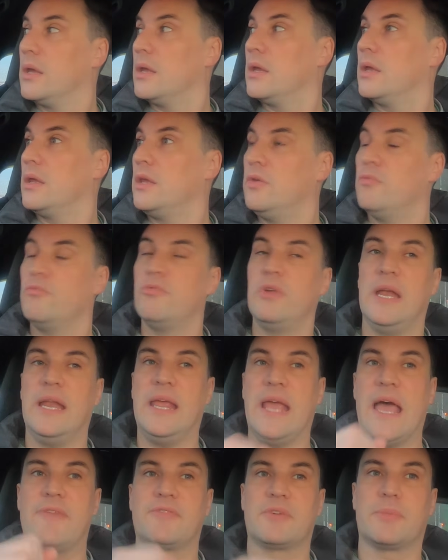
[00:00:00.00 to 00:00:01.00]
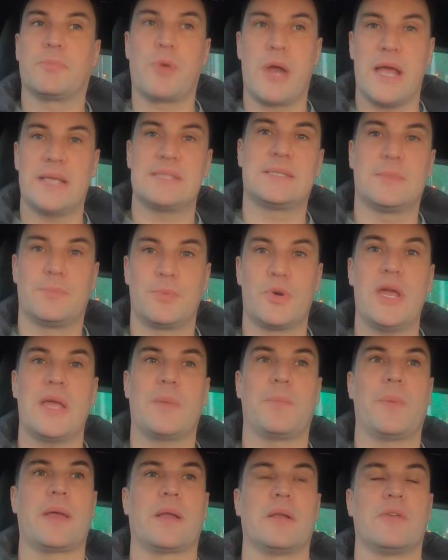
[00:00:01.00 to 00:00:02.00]
You really have to press the brake
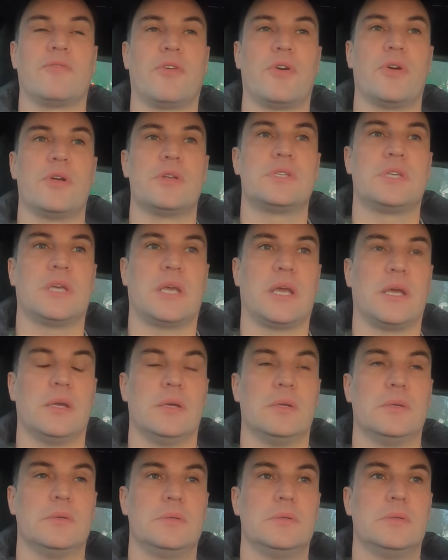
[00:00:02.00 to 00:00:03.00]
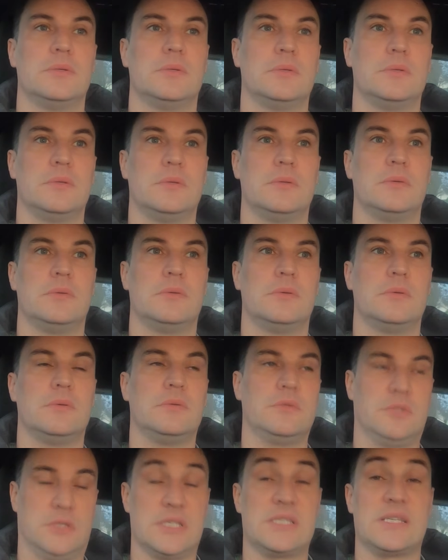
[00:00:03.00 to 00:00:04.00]
pedal for it
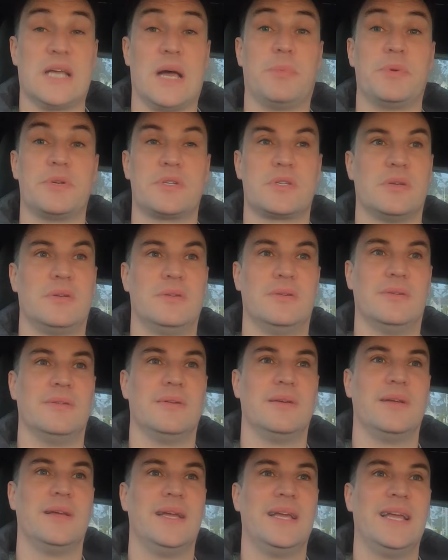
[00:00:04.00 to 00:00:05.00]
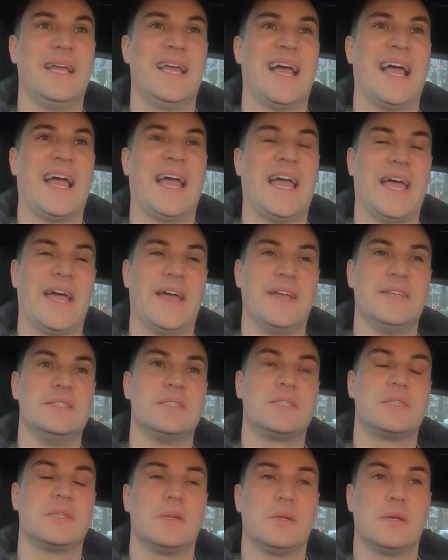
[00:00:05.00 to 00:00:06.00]
to stop it,
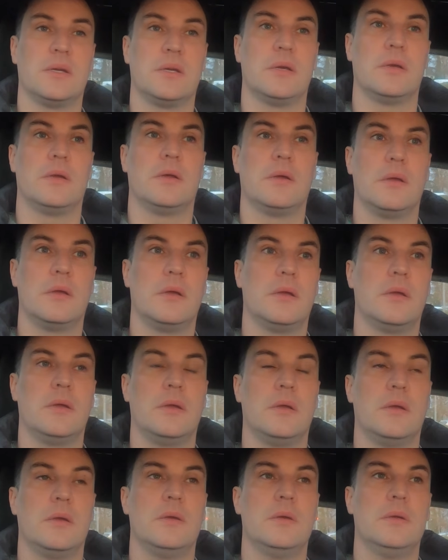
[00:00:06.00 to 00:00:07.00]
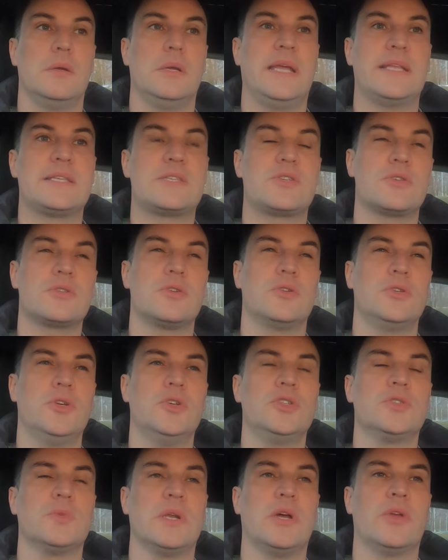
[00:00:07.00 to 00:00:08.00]
and it's just
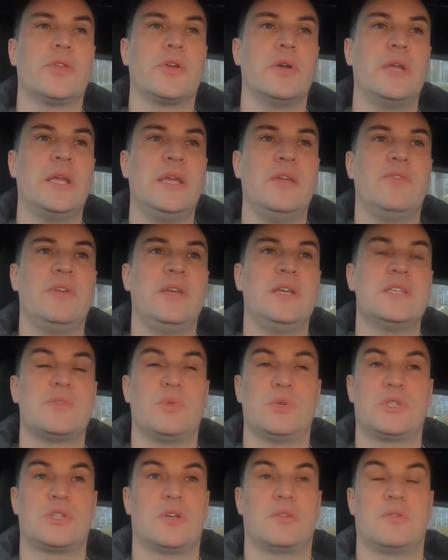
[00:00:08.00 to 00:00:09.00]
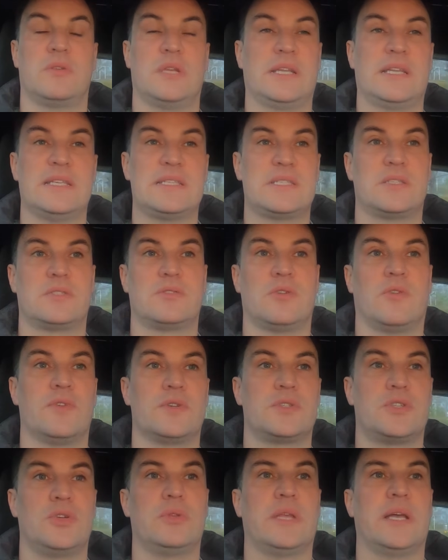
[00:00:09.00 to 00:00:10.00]
unusual. Other EVs, which are like, this is over
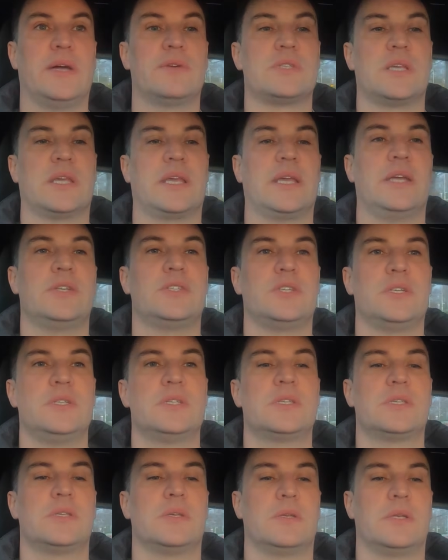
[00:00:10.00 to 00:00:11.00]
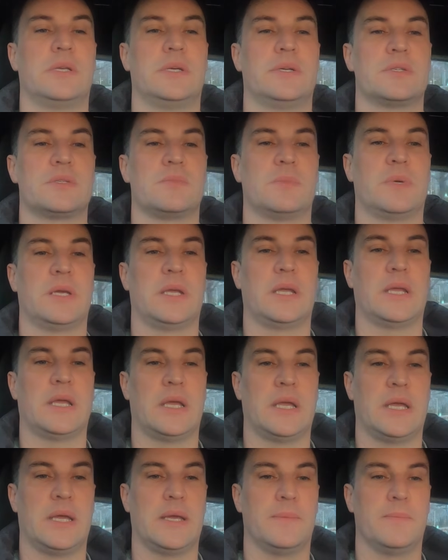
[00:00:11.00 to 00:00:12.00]
2,000 kgs. There's my
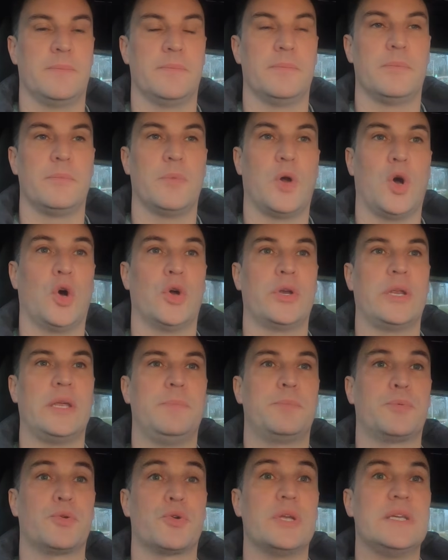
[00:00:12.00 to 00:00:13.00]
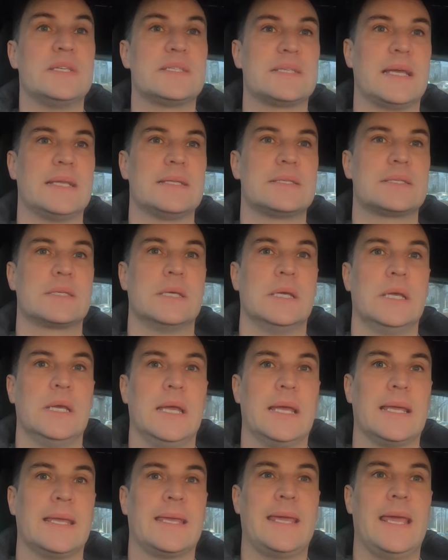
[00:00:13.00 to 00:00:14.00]
Audi Presense
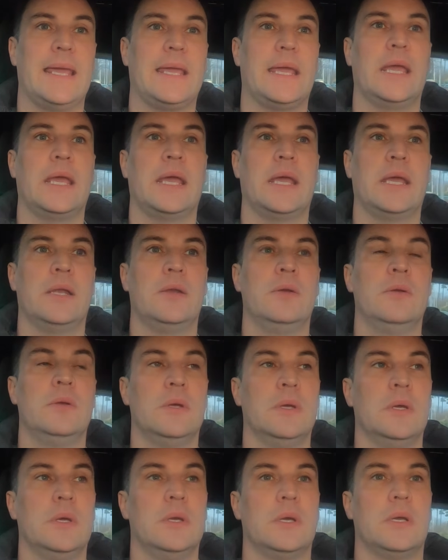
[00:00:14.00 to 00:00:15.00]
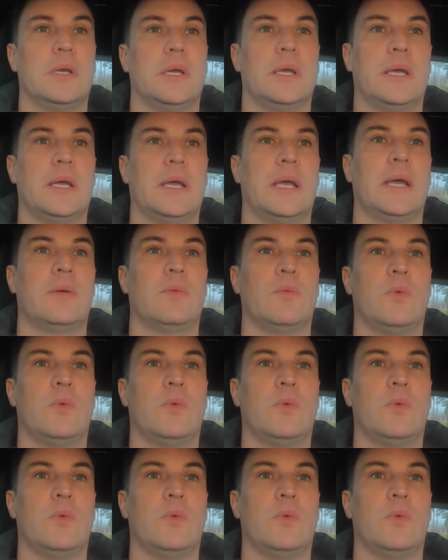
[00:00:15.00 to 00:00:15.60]
kicking in and